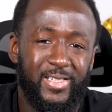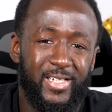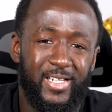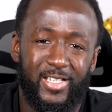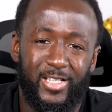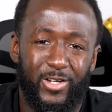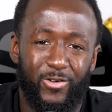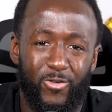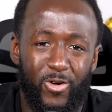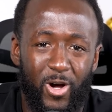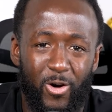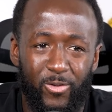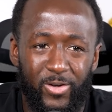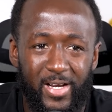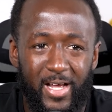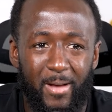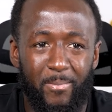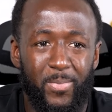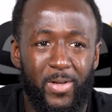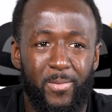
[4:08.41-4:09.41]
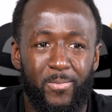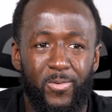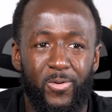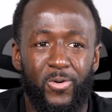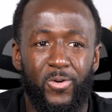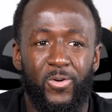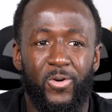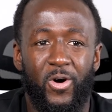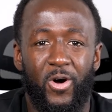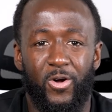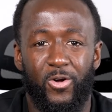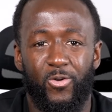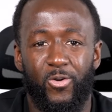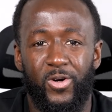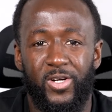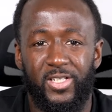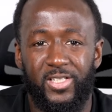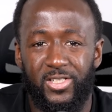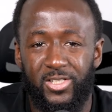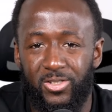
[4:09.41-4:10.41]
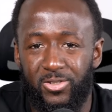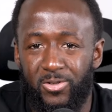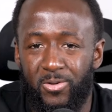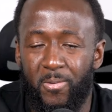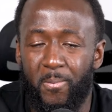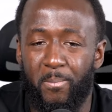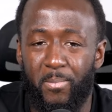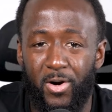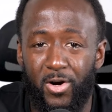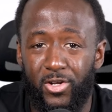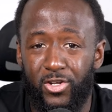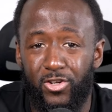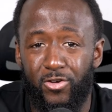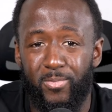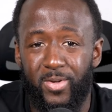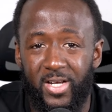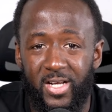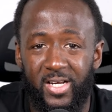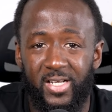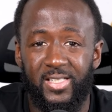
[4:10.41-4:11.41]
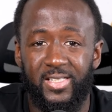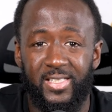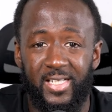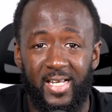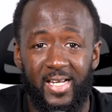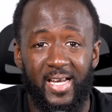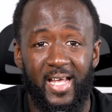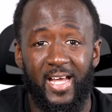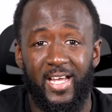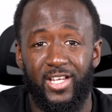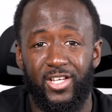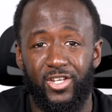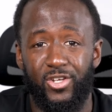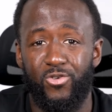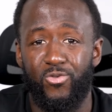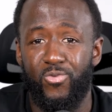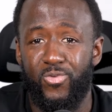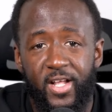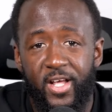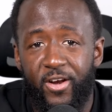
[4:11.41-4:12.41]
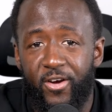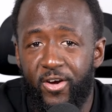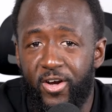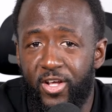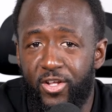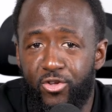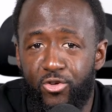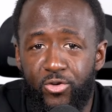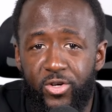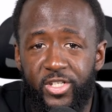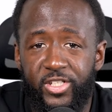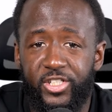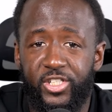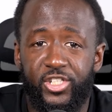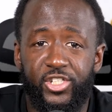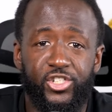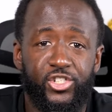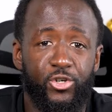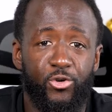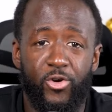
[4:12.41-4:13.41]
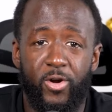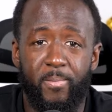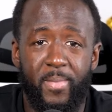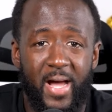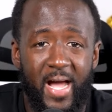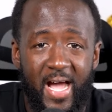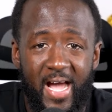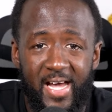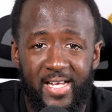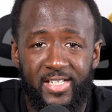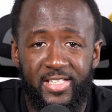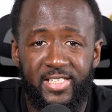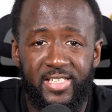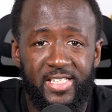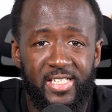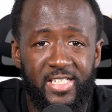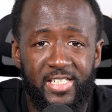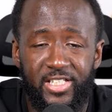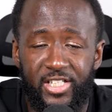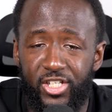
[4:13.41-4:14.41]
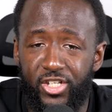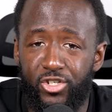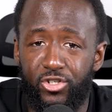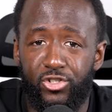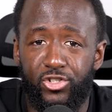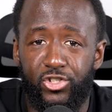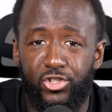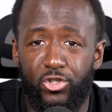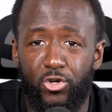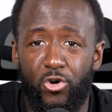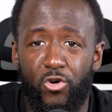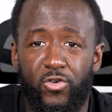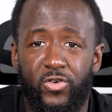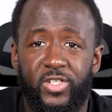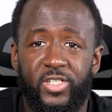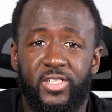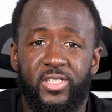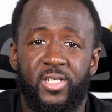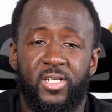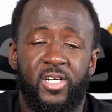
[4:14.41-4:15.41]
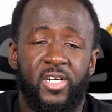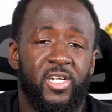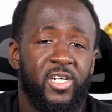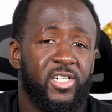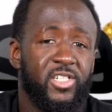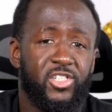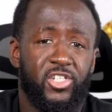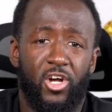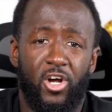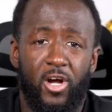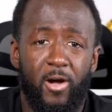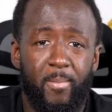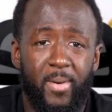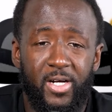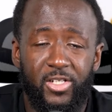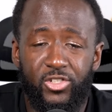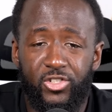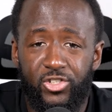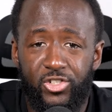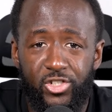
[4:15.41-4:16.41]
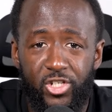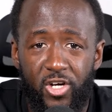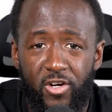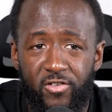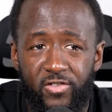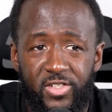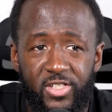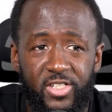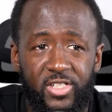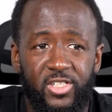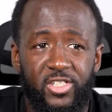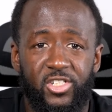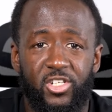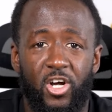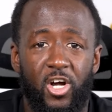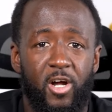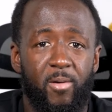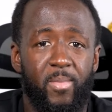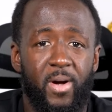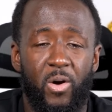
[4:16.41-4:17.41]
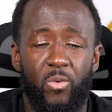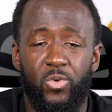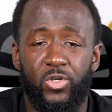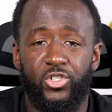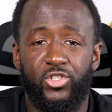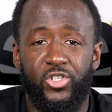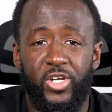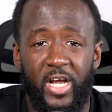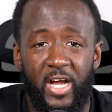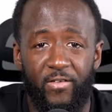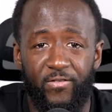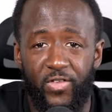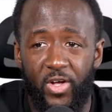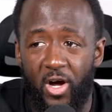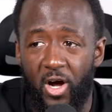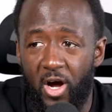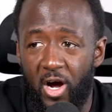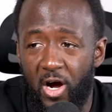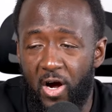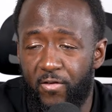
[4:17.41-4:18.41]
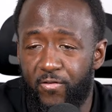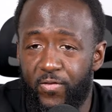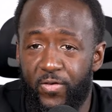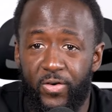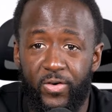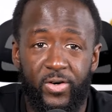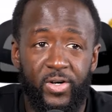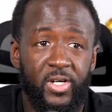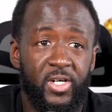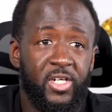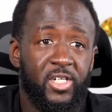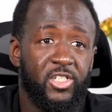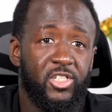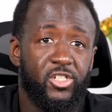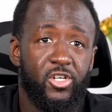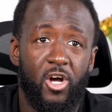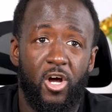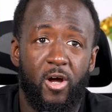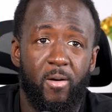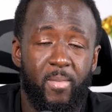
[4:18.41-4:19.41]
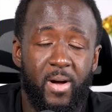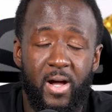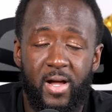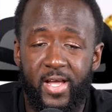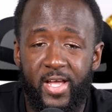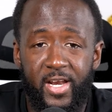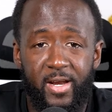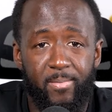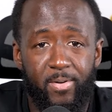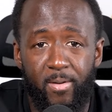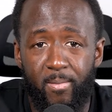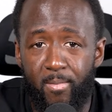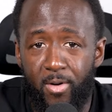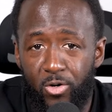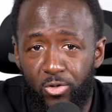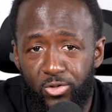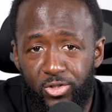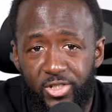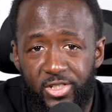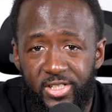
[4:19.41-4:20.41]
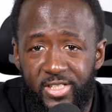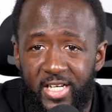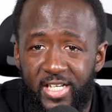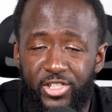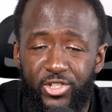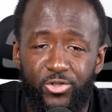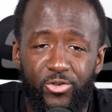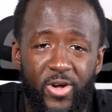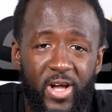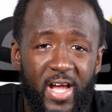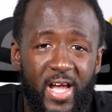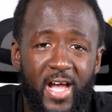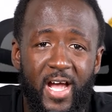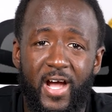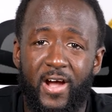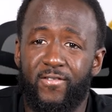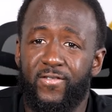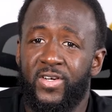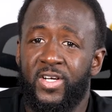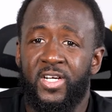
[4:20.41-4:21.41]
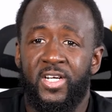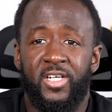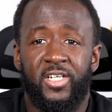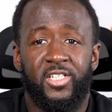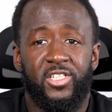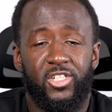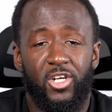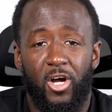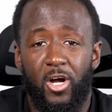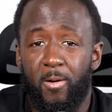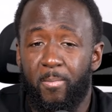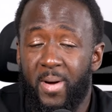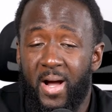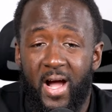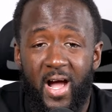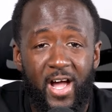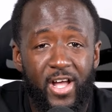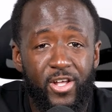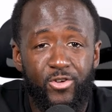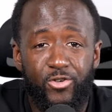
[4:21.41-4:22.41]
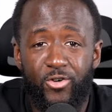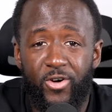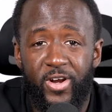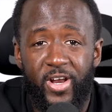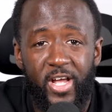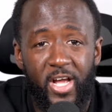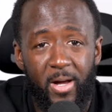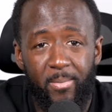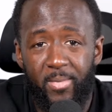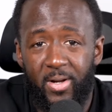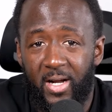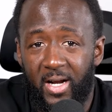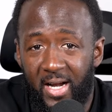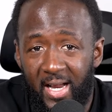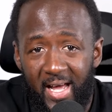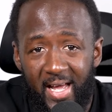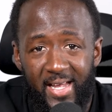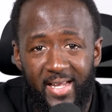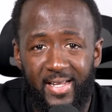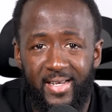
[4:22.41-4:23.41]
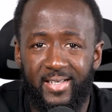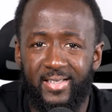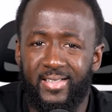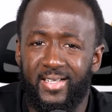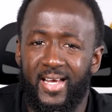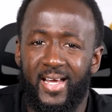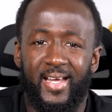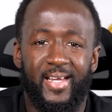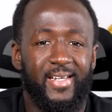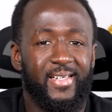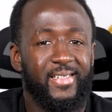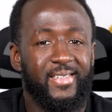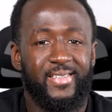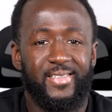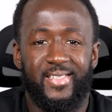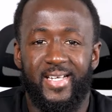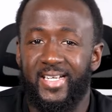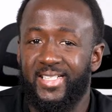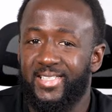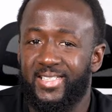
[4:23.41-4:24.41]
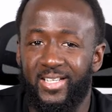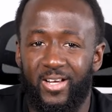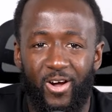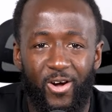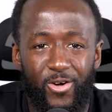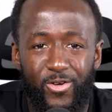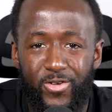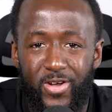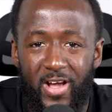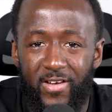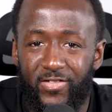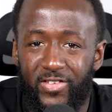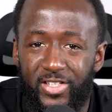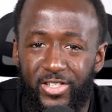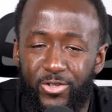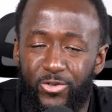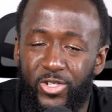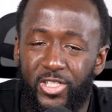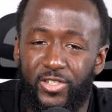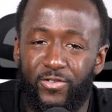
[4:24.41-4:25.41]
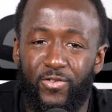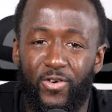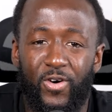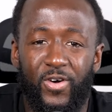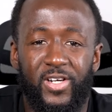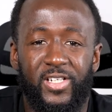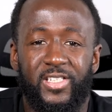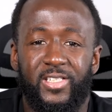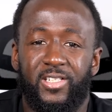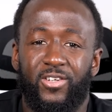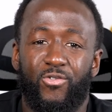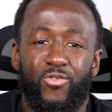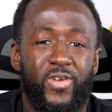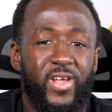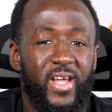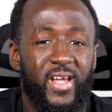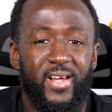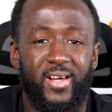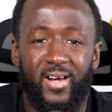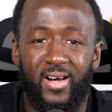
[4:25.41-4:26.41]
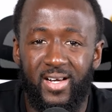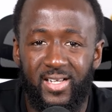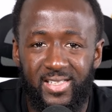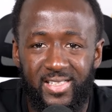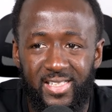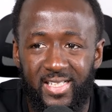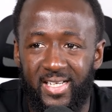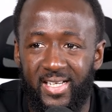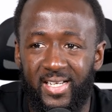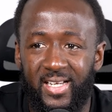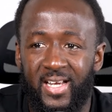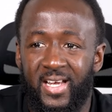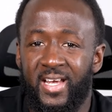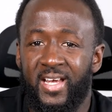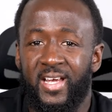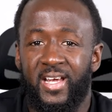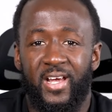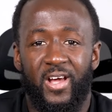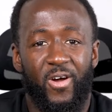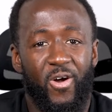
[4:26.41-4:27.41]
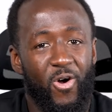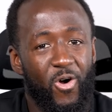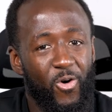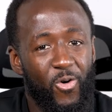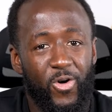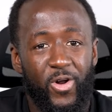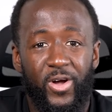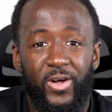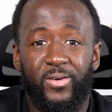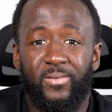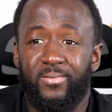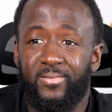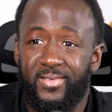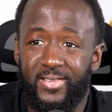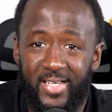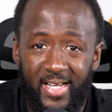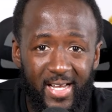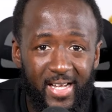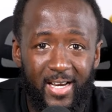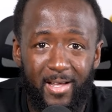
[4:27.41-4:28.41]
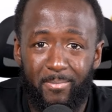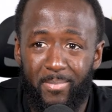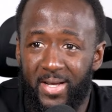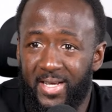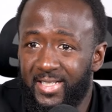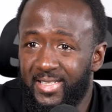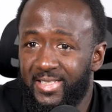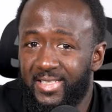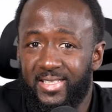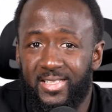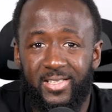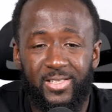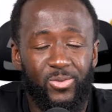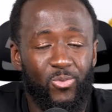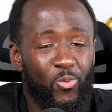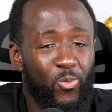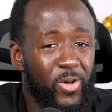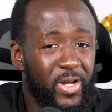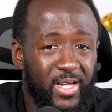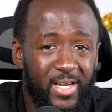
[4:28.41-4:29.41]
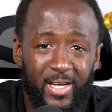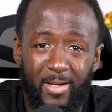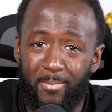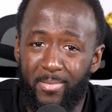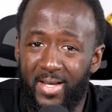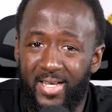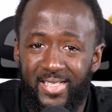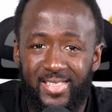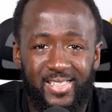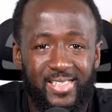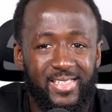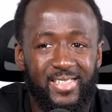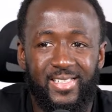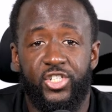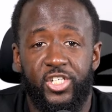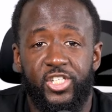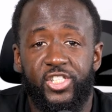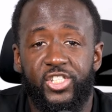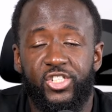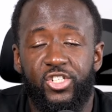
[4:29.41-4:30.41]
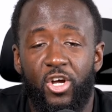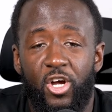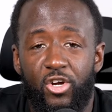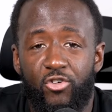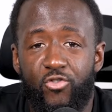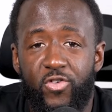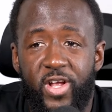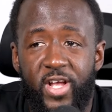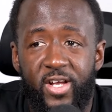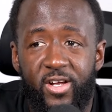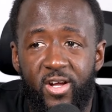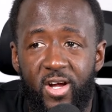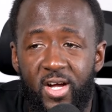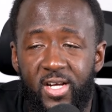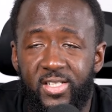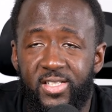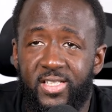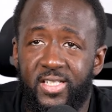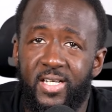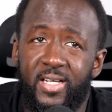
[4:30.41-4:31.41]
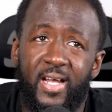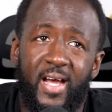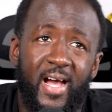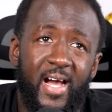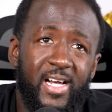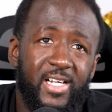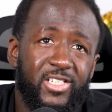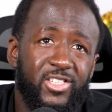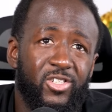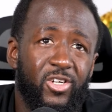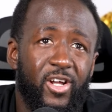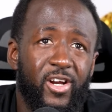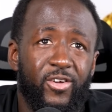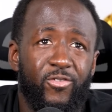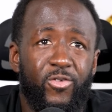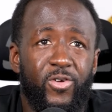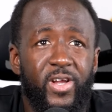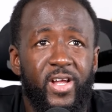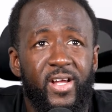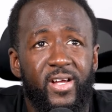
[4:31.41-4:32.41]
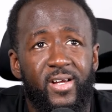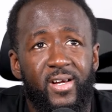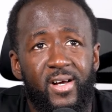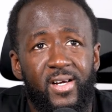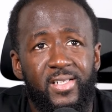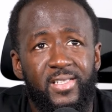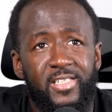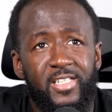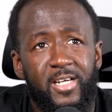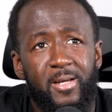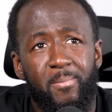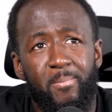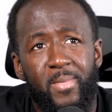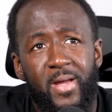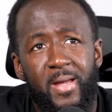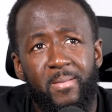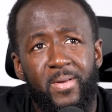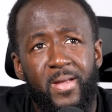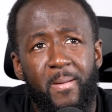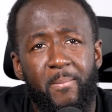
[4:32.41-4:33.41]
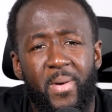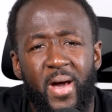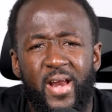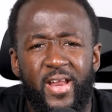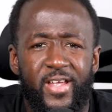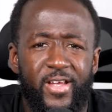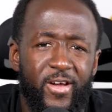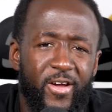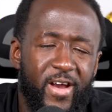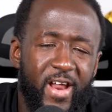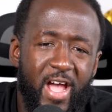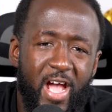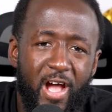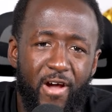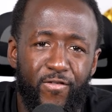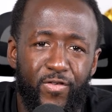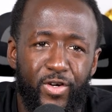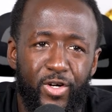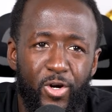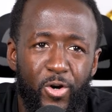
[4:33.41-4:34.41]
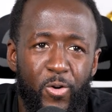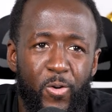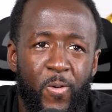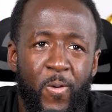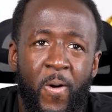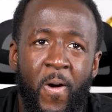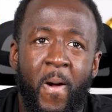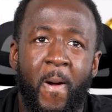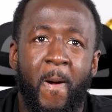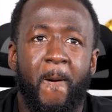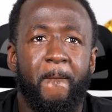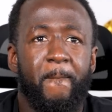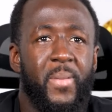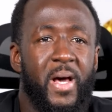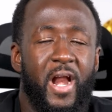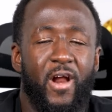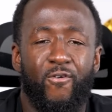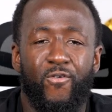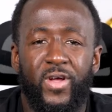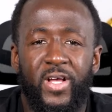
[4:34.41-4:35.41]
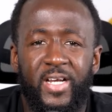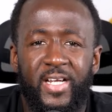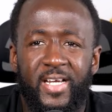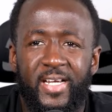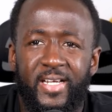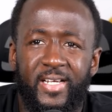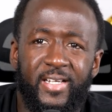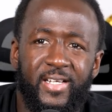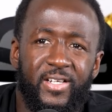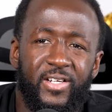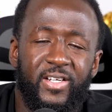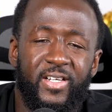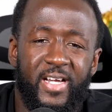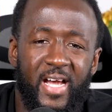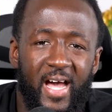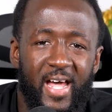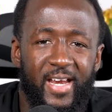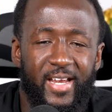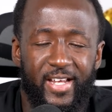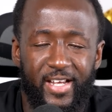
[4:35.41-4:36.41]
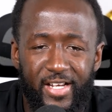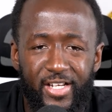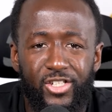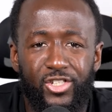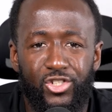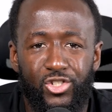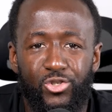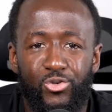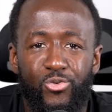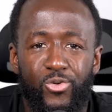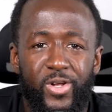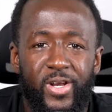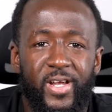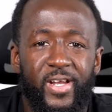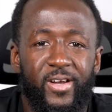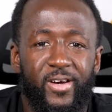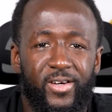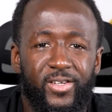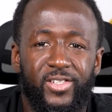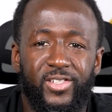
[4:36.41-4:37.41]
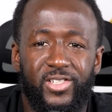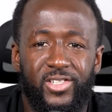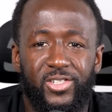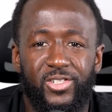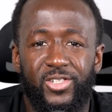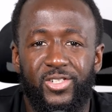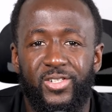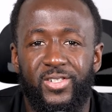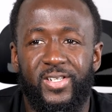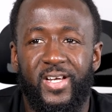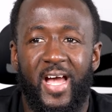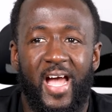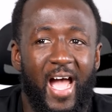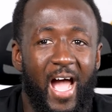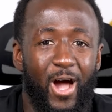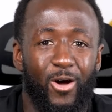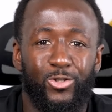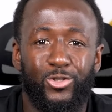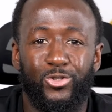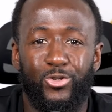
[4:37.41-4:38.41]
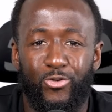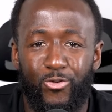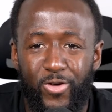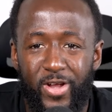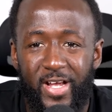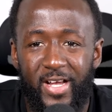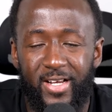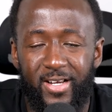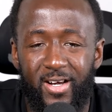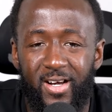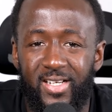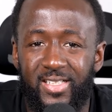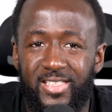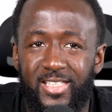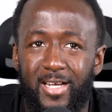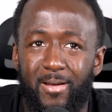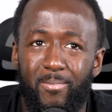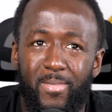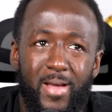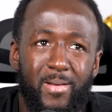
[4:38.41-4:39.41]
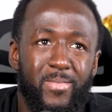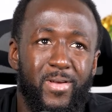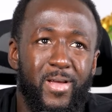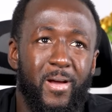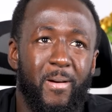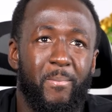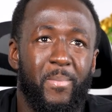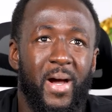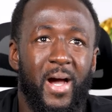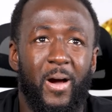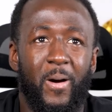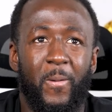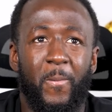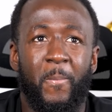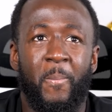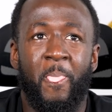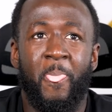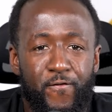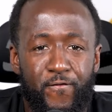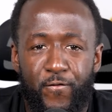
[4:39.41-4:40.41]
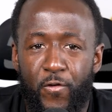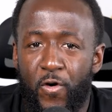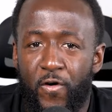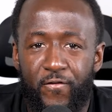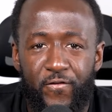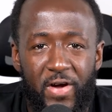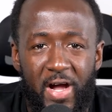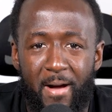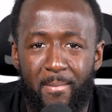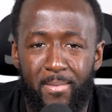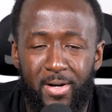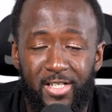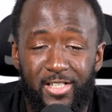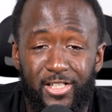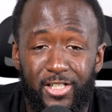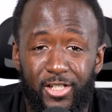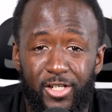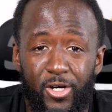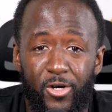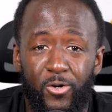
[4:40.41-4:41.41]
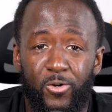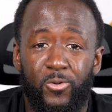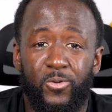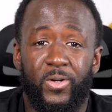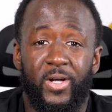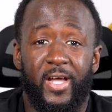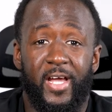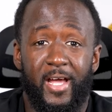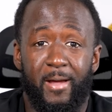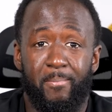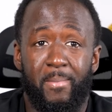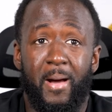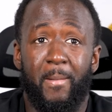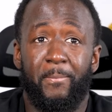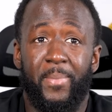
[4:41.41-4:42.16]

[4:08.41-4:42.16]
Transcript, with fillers: nothing wrong with that. People are going to book you because they like you. Literally, you can just show the behind the scenes in your stories. Talk about your services, talk about what you have to offer, talk about any promotions that you have, talk about how you're going to help the client. Like that's all you have to do as far as creating content on a daily basis, weekly basis. Just start creating content. I started creating content maybe about a year and a half ago, but I really got into it and understood how to create content maybe about four or five months ago. And my